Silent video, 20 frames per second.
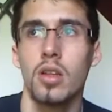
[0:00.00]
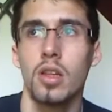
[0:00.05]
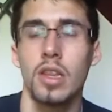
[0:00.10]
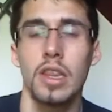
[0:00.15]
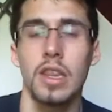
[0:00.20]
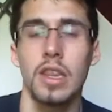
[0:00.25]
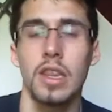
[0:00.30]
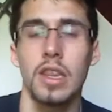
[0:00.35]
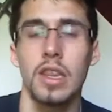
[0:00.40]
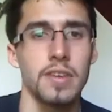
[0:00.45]

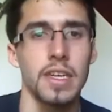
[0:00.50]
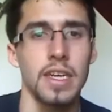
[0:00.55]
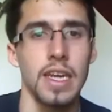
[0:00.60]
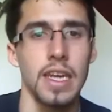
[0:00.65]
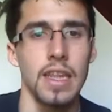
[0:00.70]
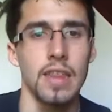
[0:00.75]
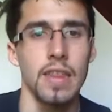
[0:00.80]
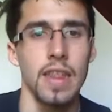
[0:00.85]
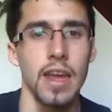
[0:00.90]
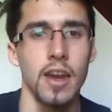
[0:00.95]
lived
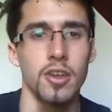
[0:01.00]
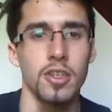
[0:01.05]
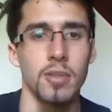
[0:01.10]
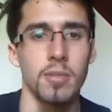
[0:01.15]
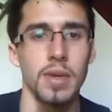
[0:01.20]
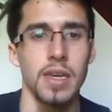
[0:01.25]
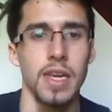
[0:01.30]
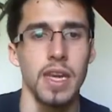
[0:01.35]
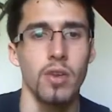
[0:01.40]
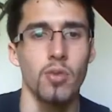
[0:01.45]
in there to
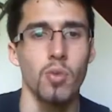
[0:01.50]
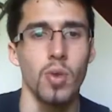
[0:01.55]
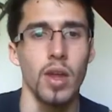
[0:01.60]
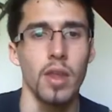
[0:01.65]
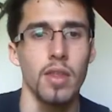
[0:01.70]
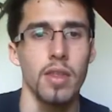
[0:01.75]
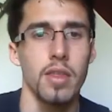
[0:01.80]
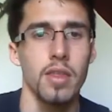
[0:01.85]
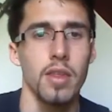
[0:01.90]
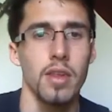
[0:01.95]
begin
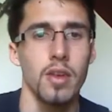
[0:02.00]
with